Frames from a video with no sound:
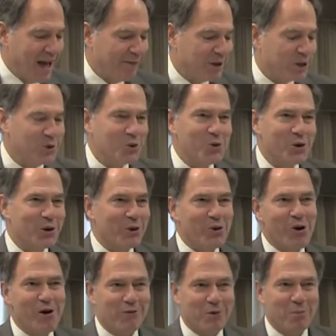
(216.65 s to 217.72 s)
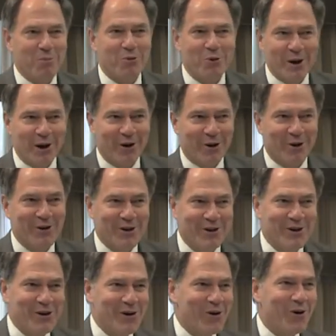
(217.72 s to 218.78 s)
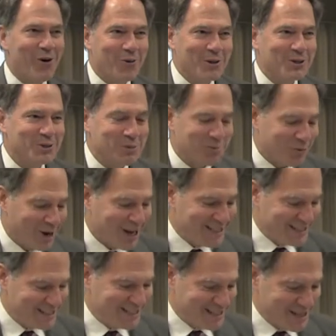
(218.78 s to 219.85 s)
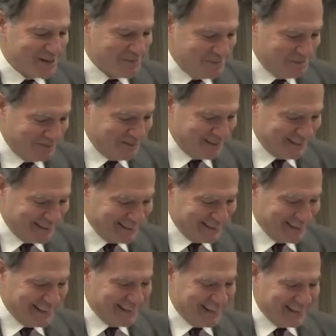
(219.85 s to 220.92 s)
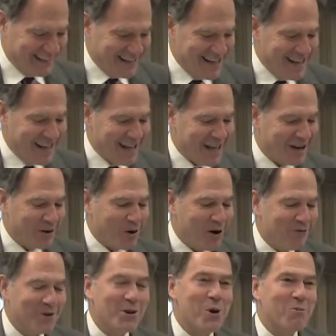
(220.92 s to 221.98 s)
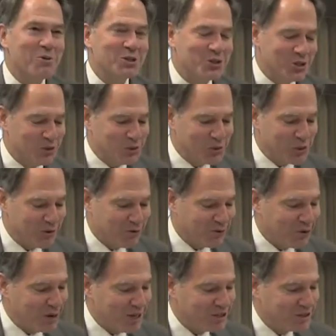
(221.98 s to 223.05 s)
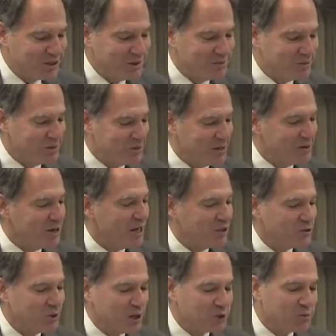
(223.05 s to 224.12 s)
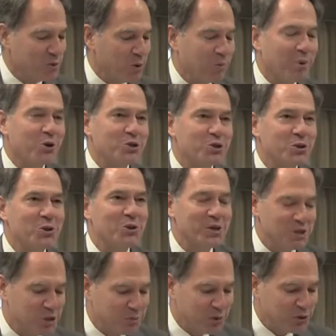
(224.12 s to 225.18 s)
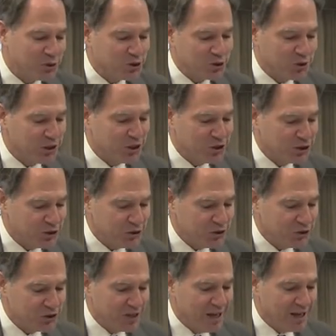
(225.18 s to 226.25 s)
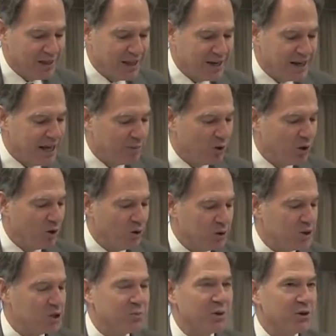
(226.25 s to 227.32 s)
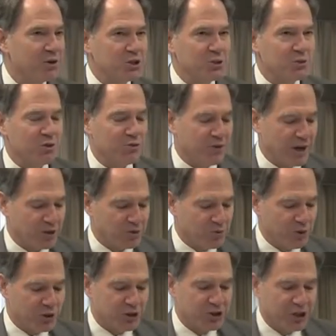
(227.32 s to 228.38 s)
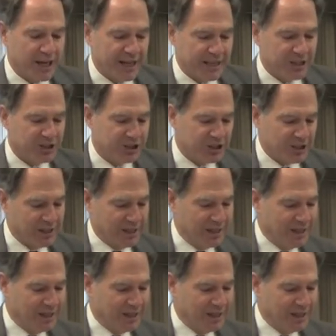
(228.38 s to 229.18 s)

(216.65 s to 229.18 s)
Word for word: Having a lawyer offer prayer always surprises them. And it often opens the door for us to address more personal and spiritual issues that enable the Holy Spirit to affect real change